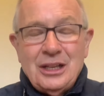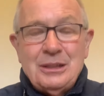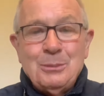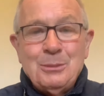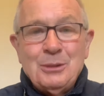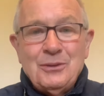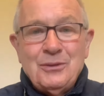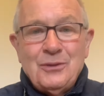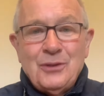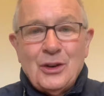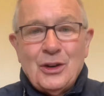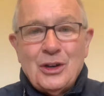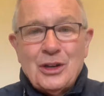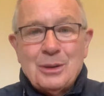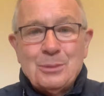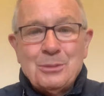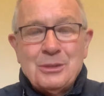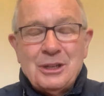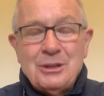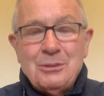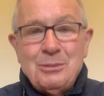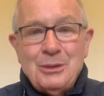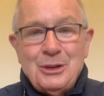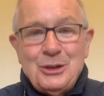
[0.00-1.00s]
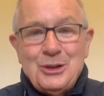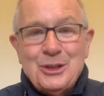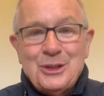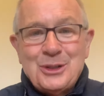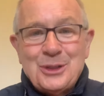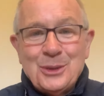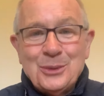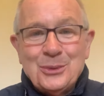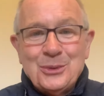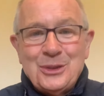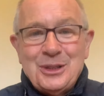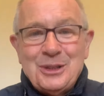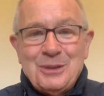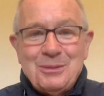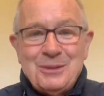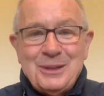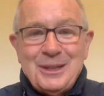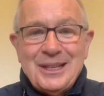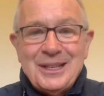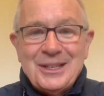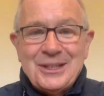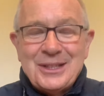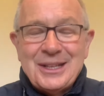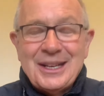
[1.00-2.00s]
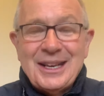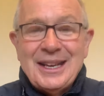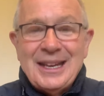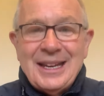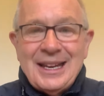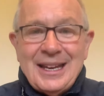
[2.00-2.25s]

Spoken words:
I'm informed, in Mitchelstown CBS,